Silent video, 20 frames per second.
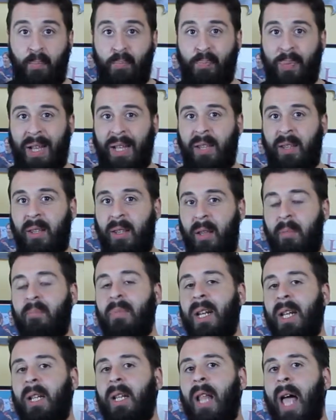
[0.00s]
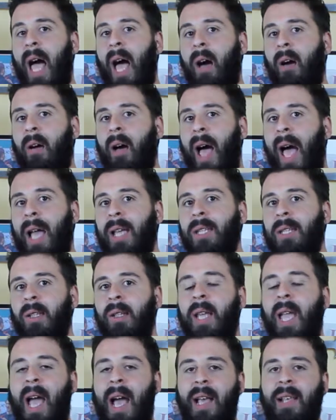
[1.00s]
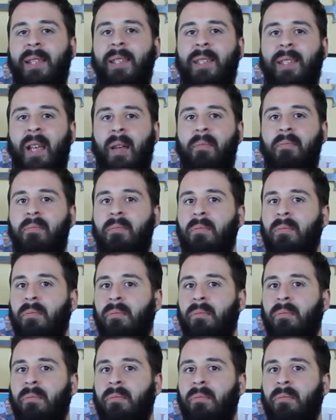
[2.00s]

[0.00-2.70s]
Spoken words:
But the Mittelhau actually has some